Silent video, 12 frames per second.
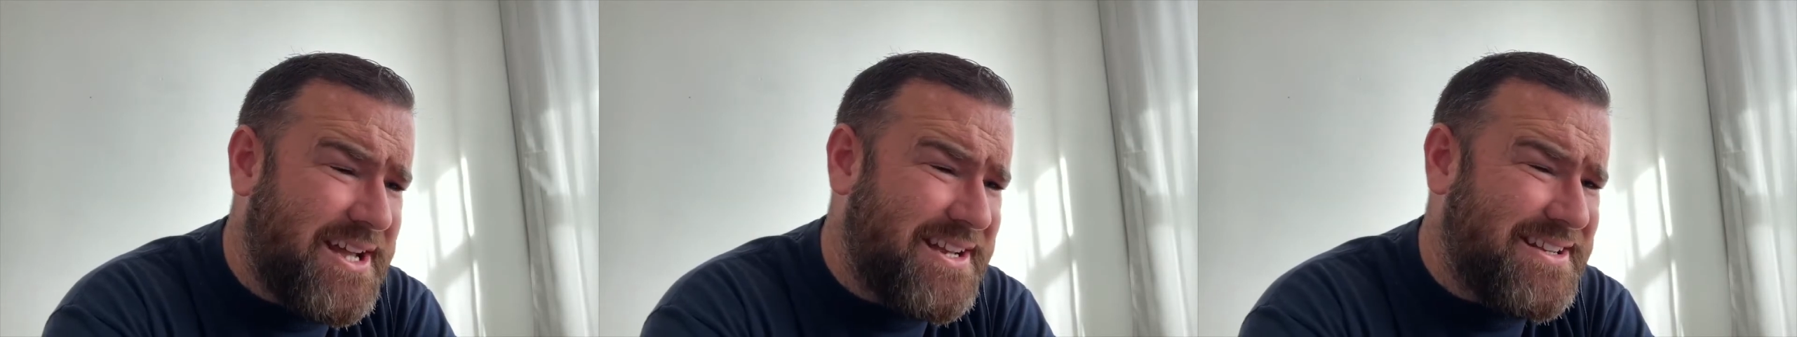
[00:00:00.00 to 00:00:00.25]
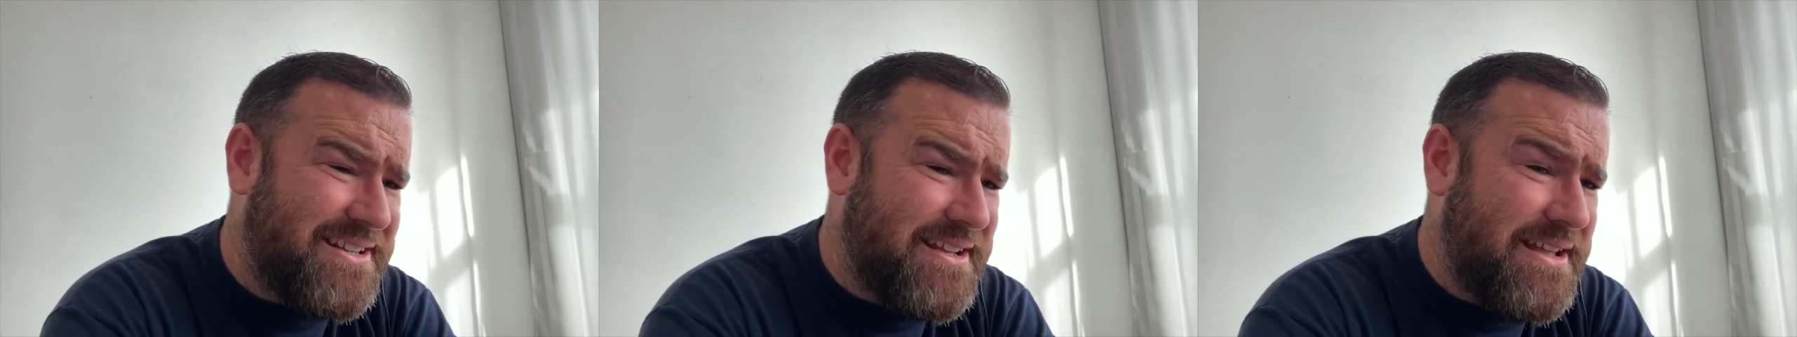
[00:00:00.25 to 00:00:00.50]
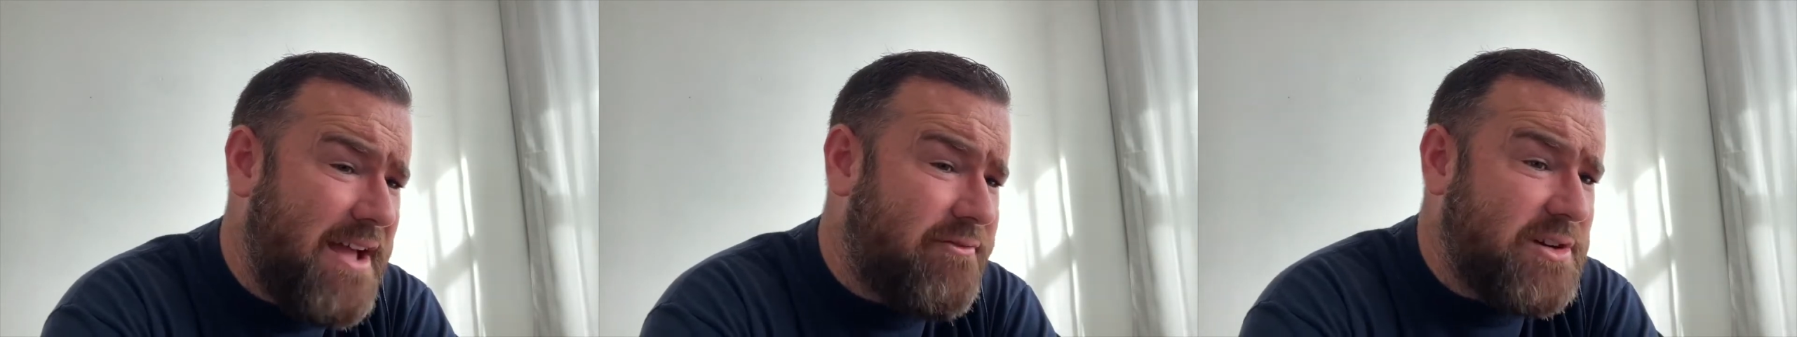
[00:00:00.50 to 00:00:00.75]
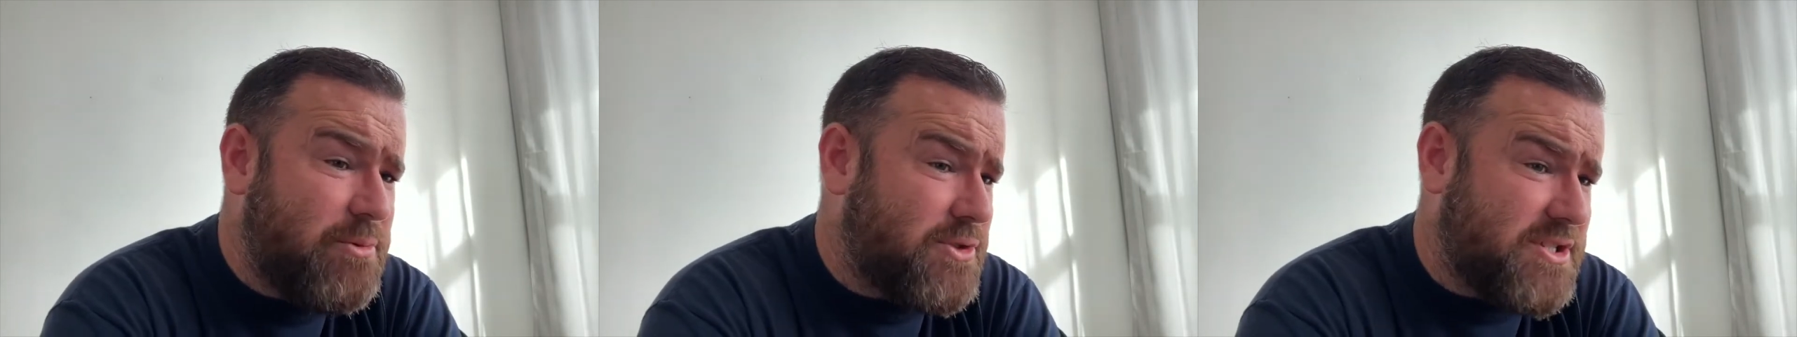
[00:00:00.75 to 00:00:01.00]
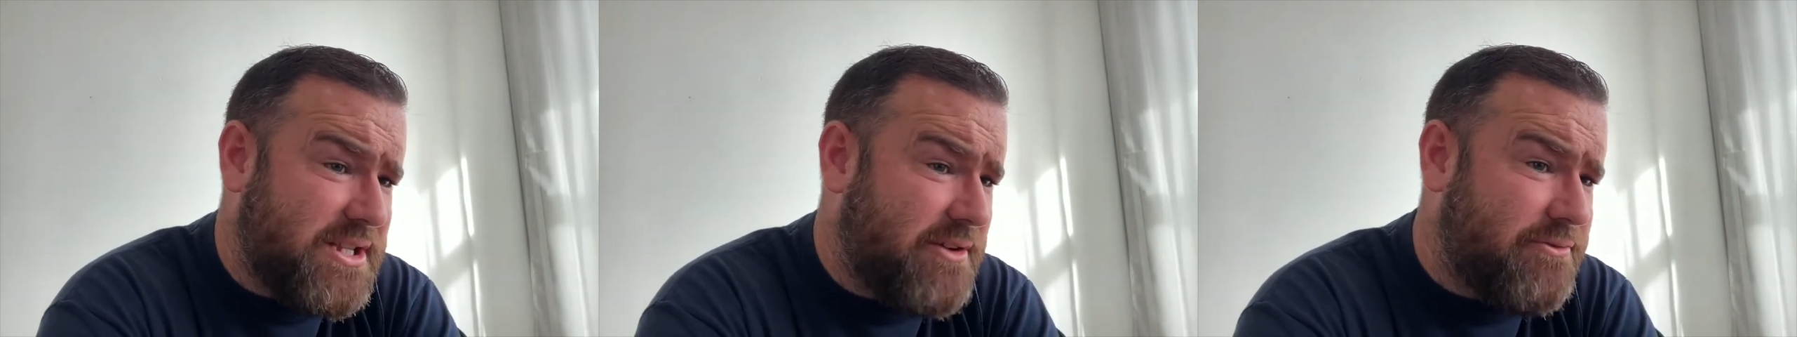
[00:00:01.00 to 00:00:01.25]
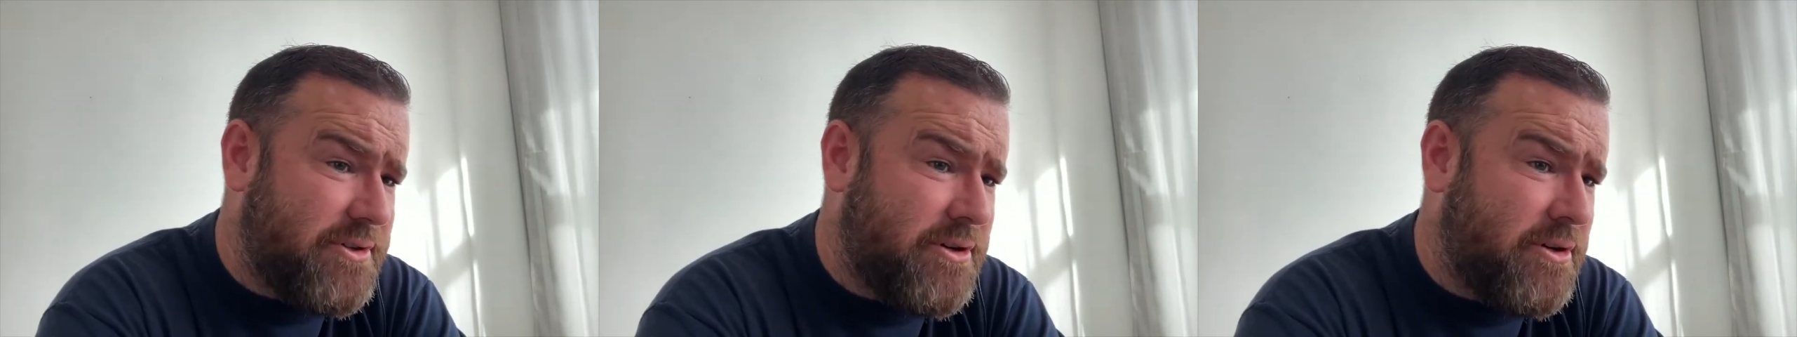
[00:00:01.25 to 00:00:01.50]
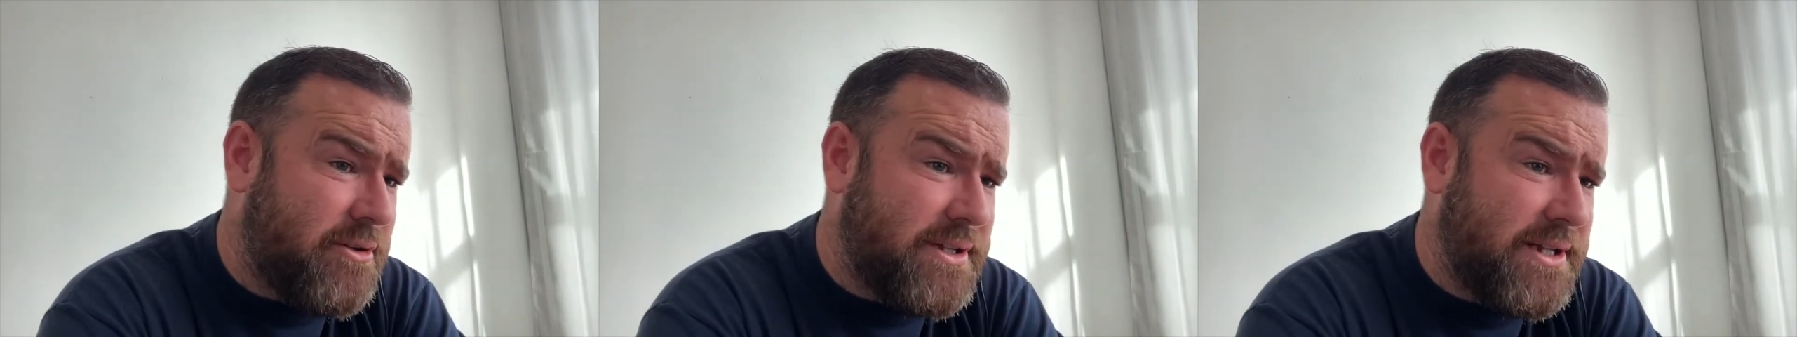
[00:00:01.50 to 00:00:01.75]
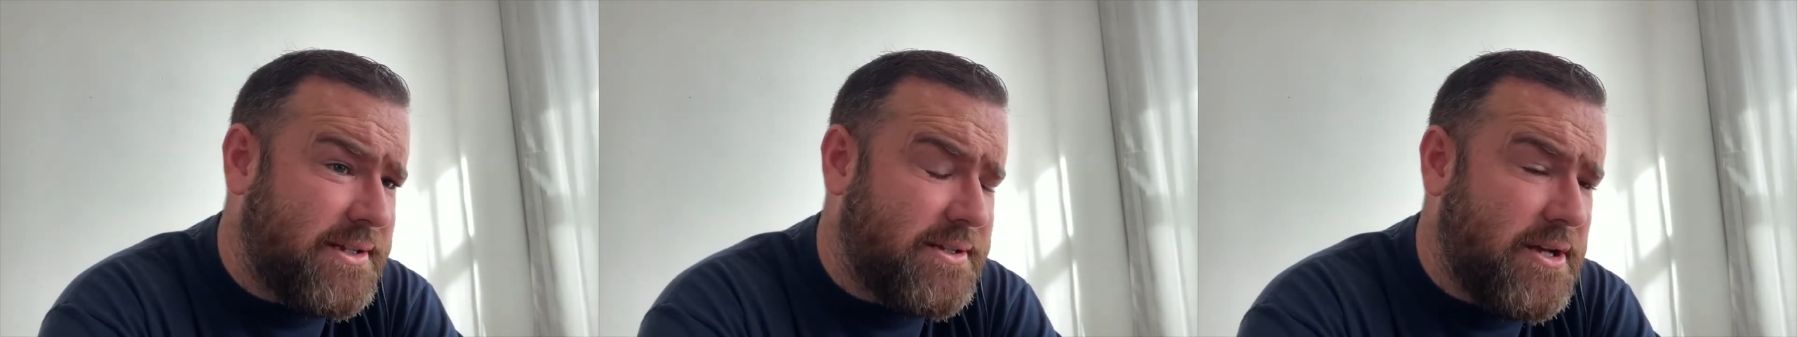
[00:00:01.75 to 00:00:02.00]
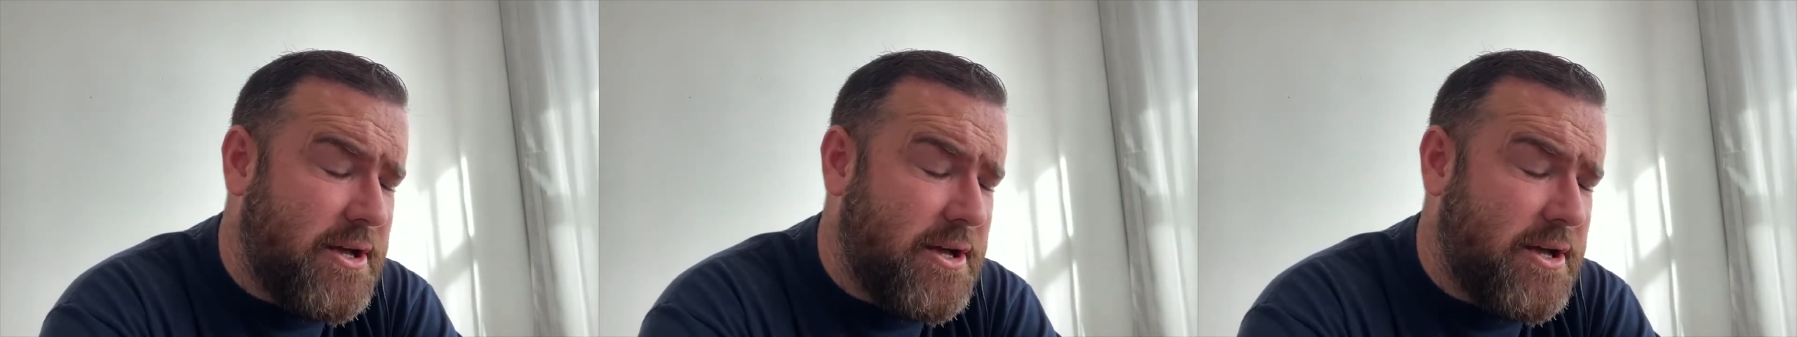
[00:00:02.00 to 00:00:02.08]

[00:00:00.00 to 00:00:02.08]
and everyone's different, aren't they?